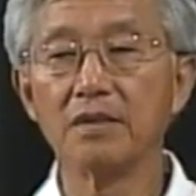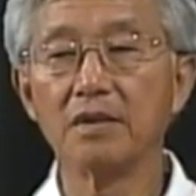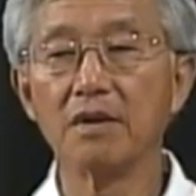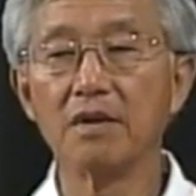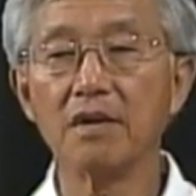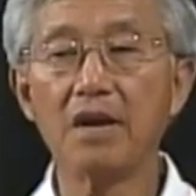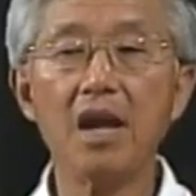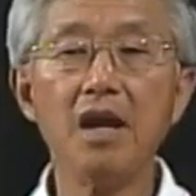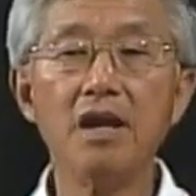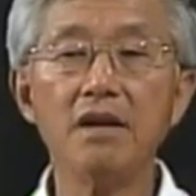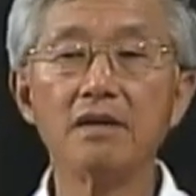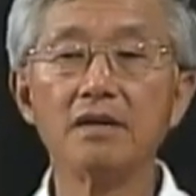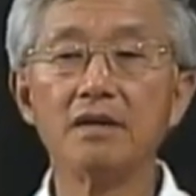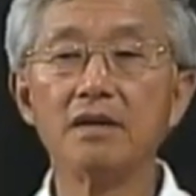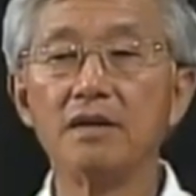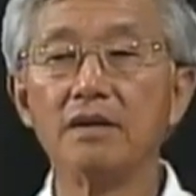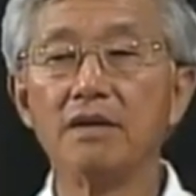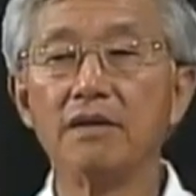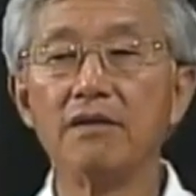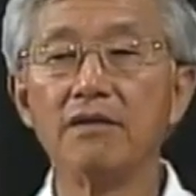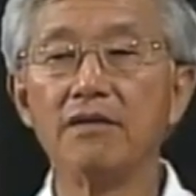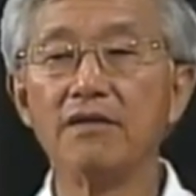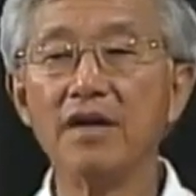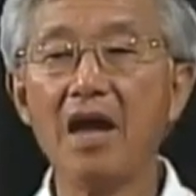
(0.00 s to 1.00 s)
Okay?
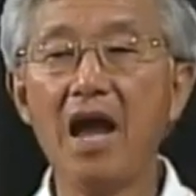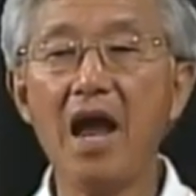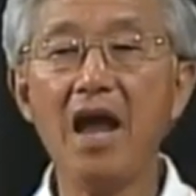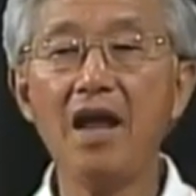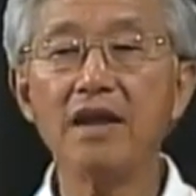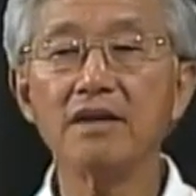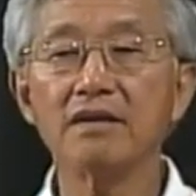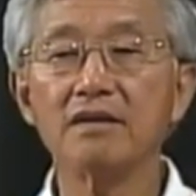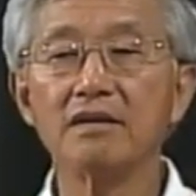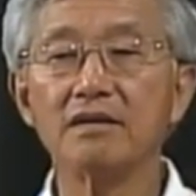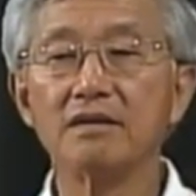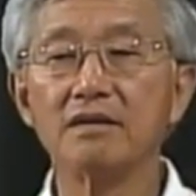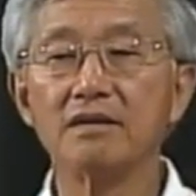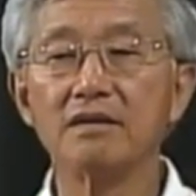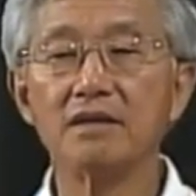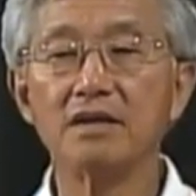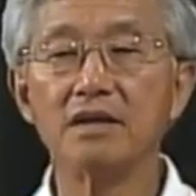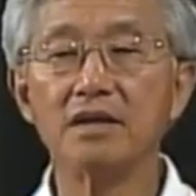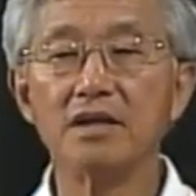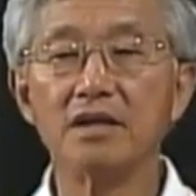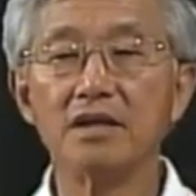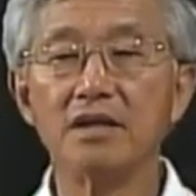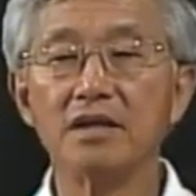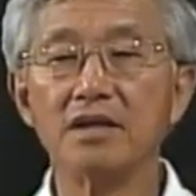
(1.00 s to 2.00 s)
That
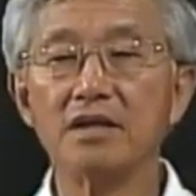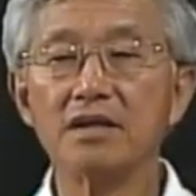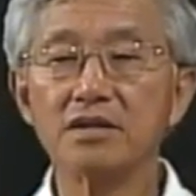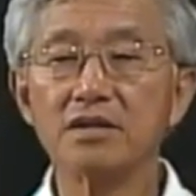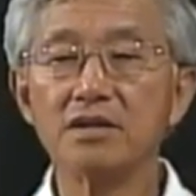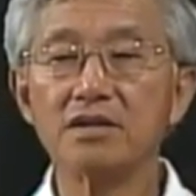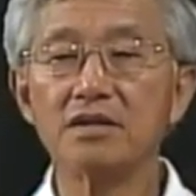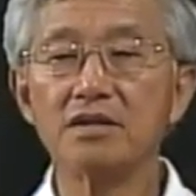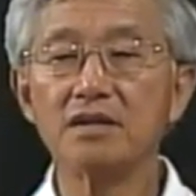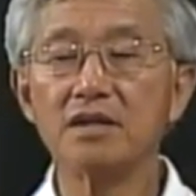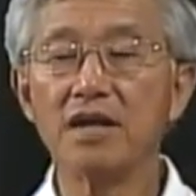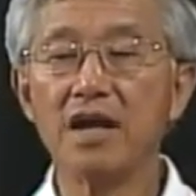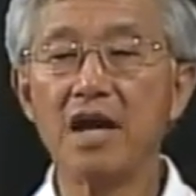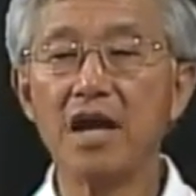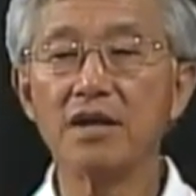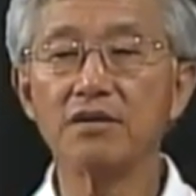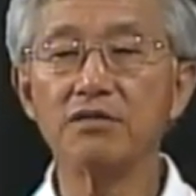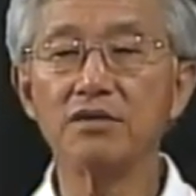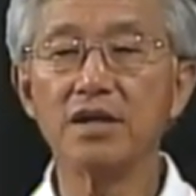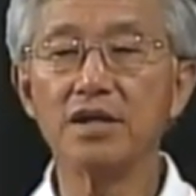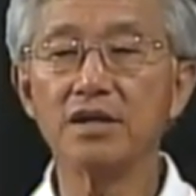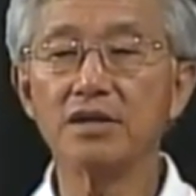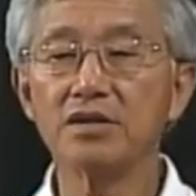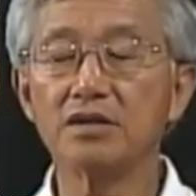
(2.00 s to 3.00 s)
is the
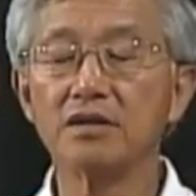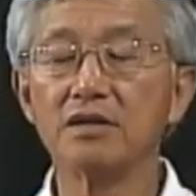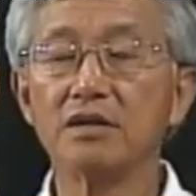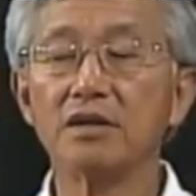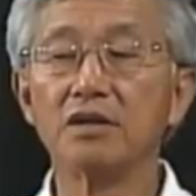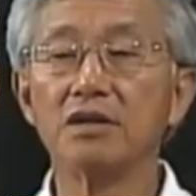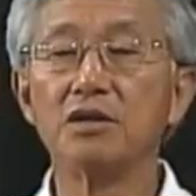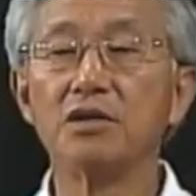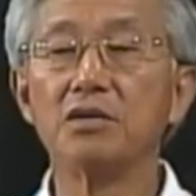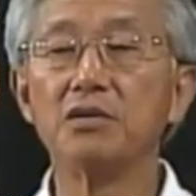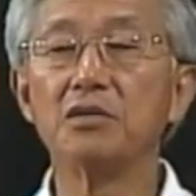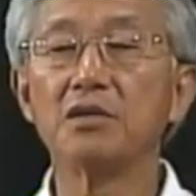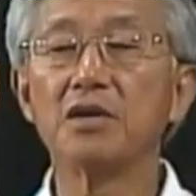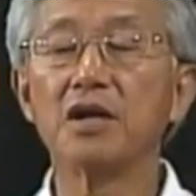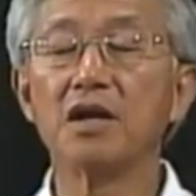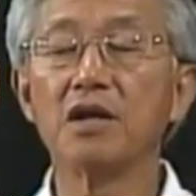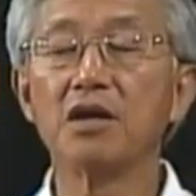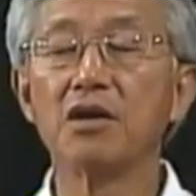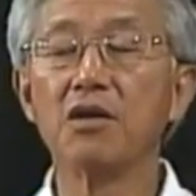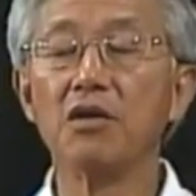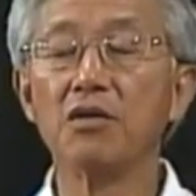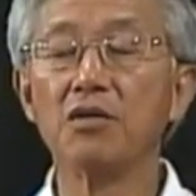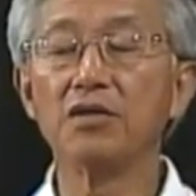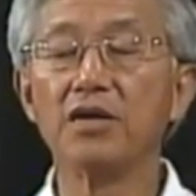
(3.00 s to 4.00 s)
address. You can
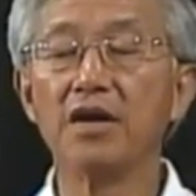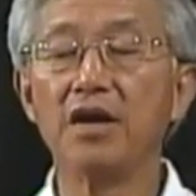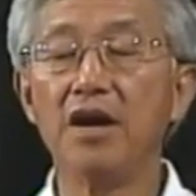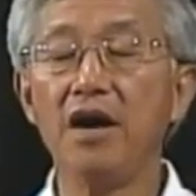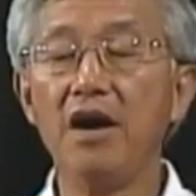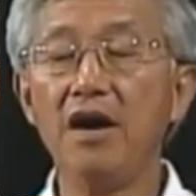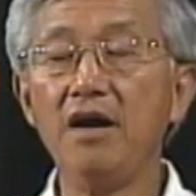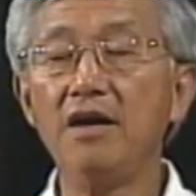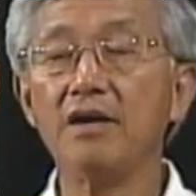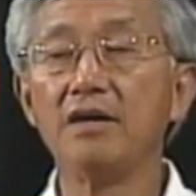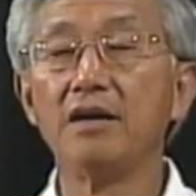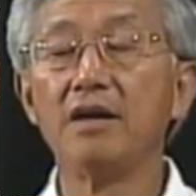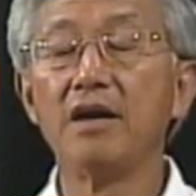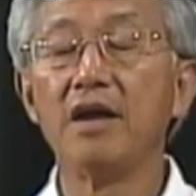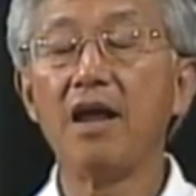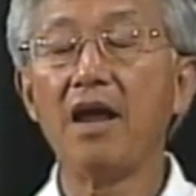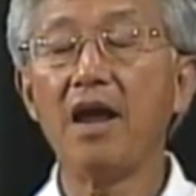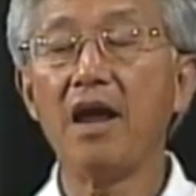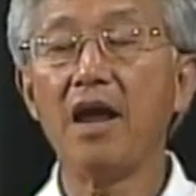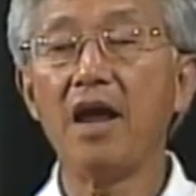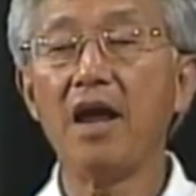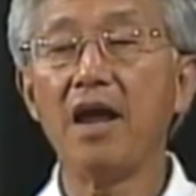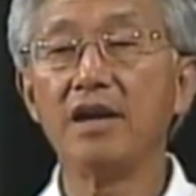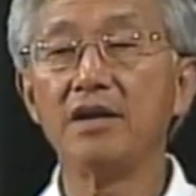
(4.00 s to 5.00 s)
go there
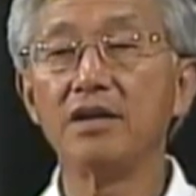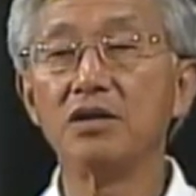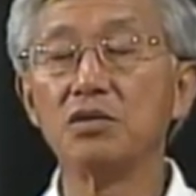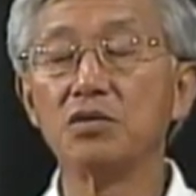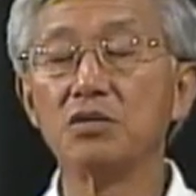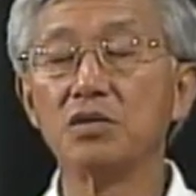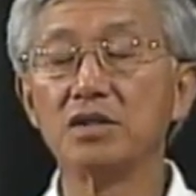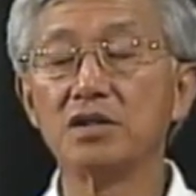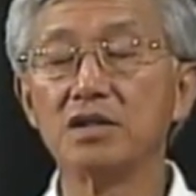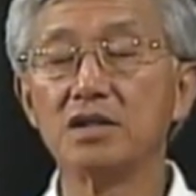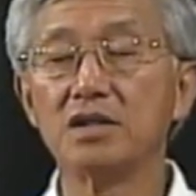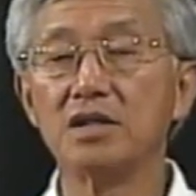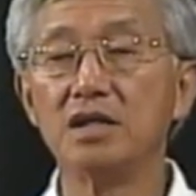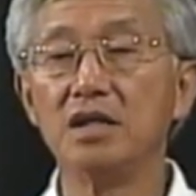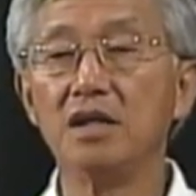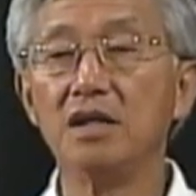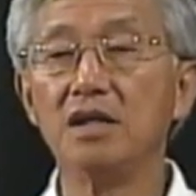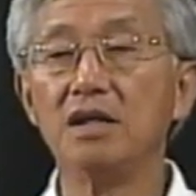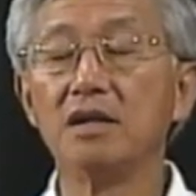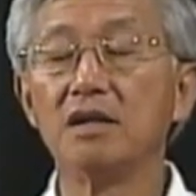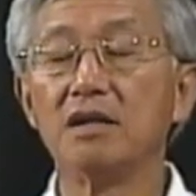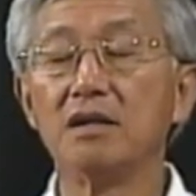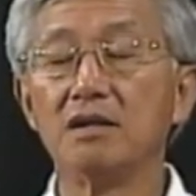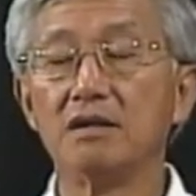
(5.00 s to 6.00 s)
and you will
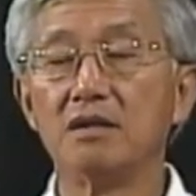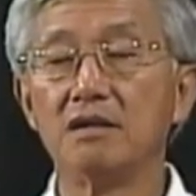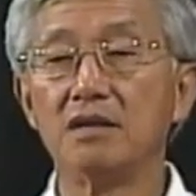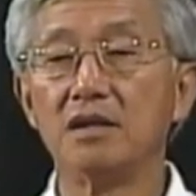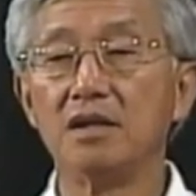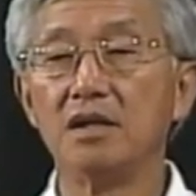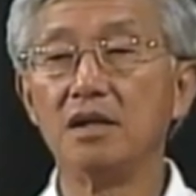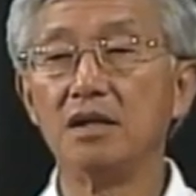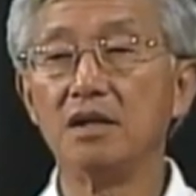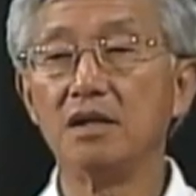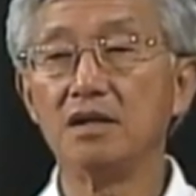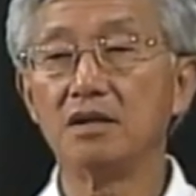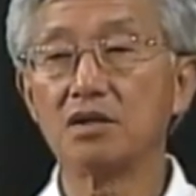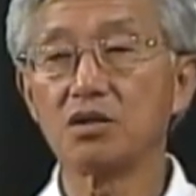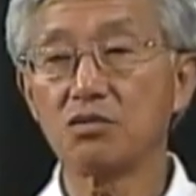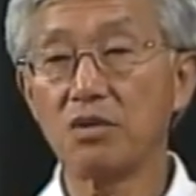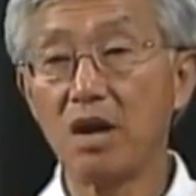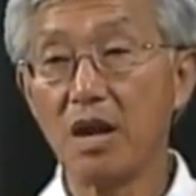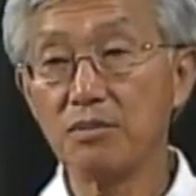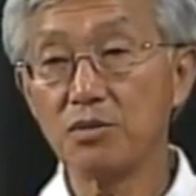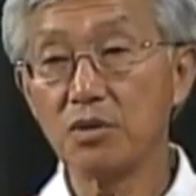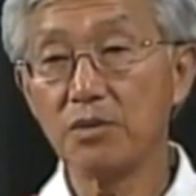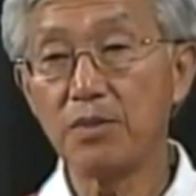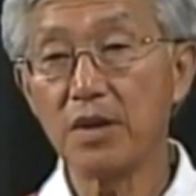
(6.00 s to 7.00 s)
see the
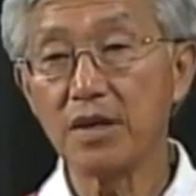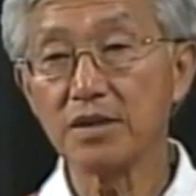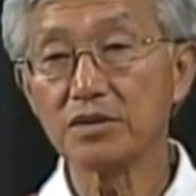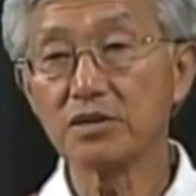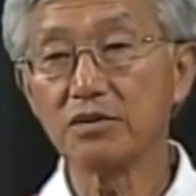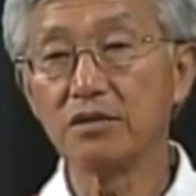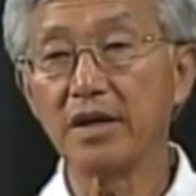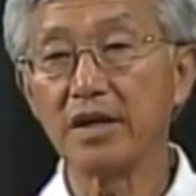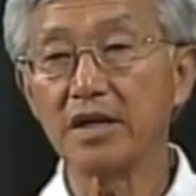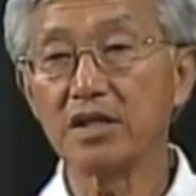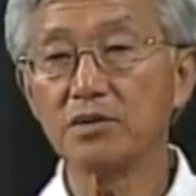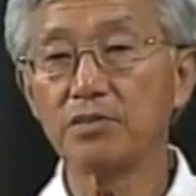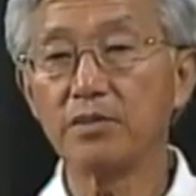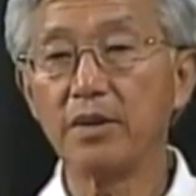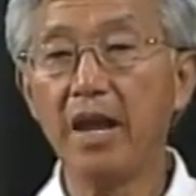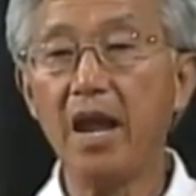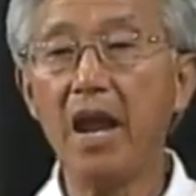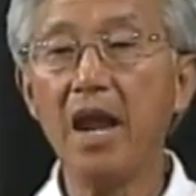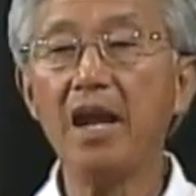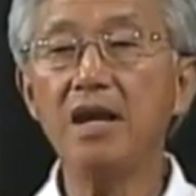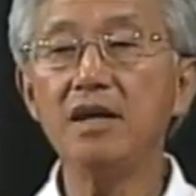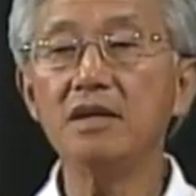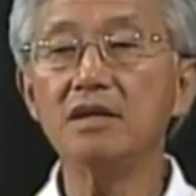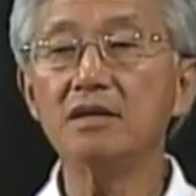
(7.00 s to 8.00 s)
Scramble puzzle
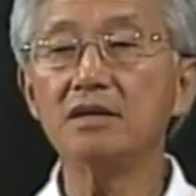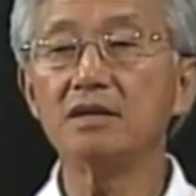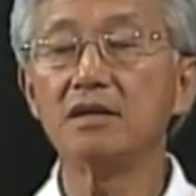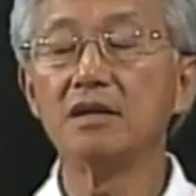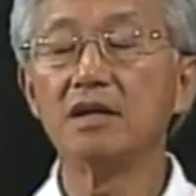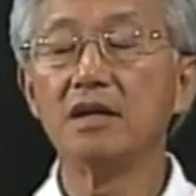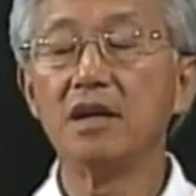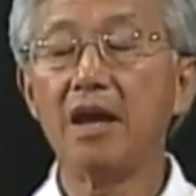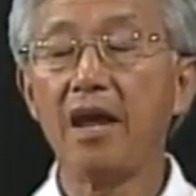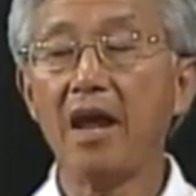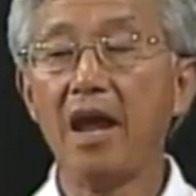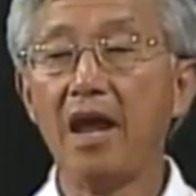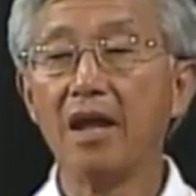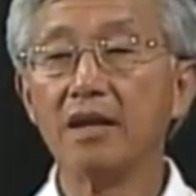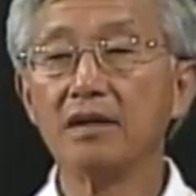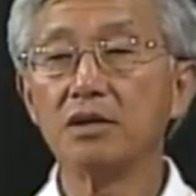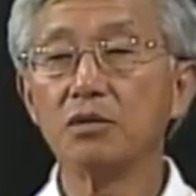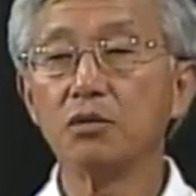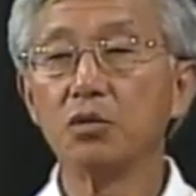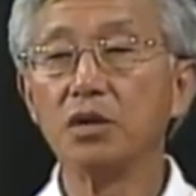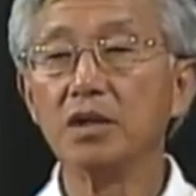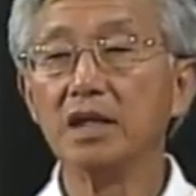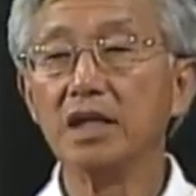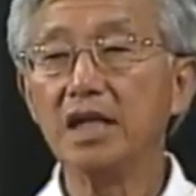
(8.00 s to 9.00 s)
explained, and it
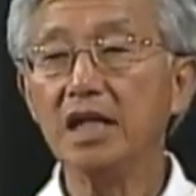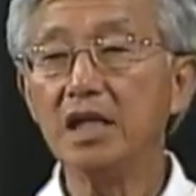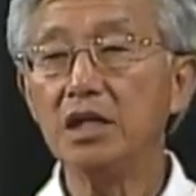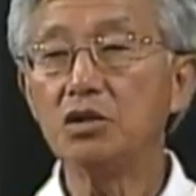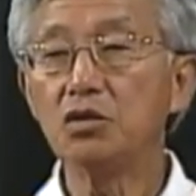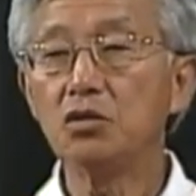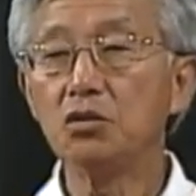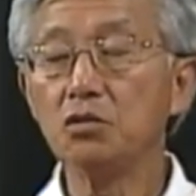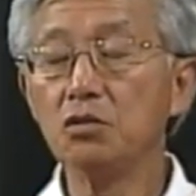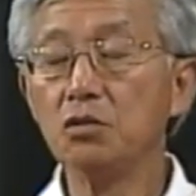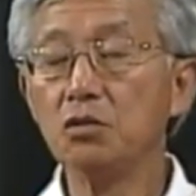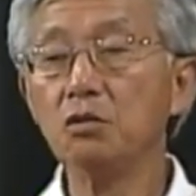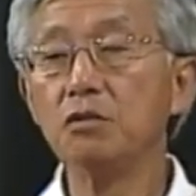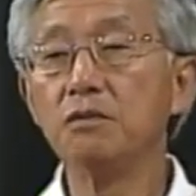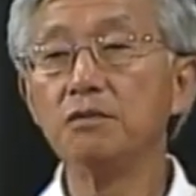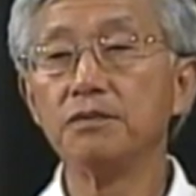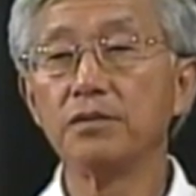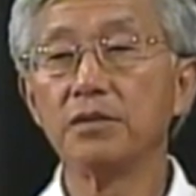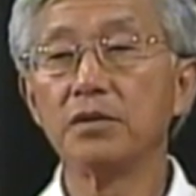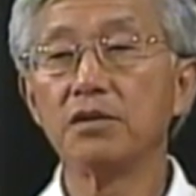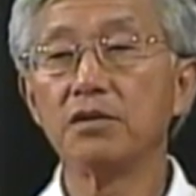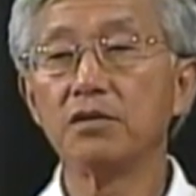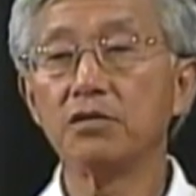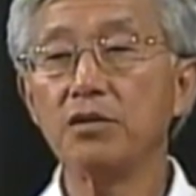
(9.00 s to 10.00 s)
will lead to
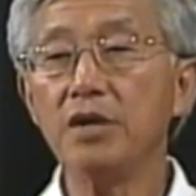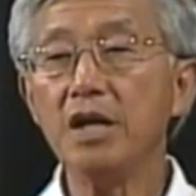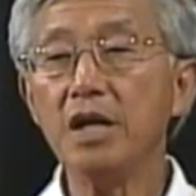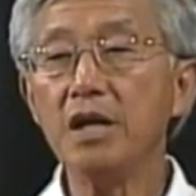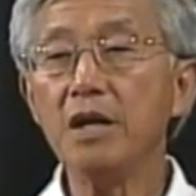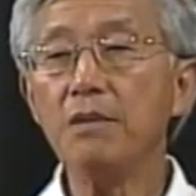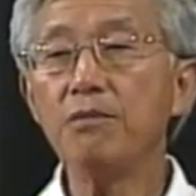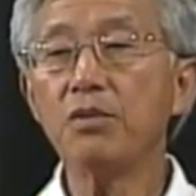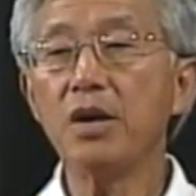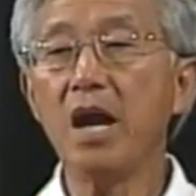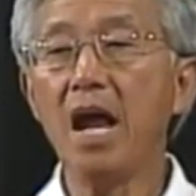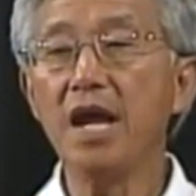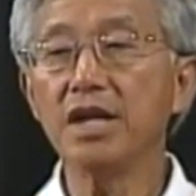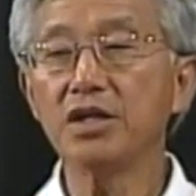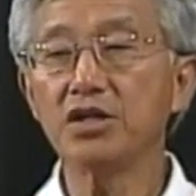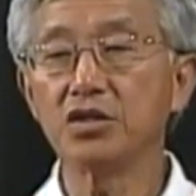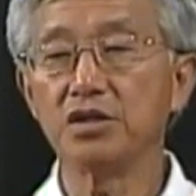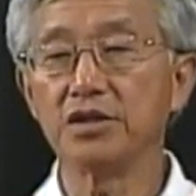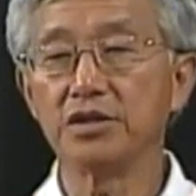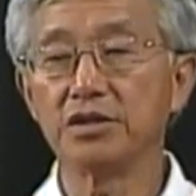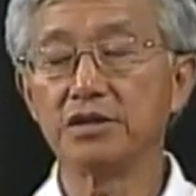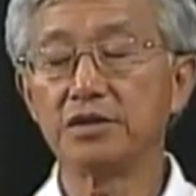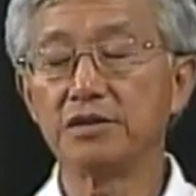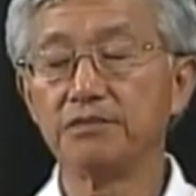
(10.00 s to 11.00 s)
3
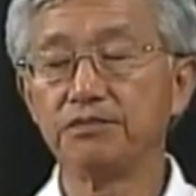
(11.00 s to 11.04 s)
branches.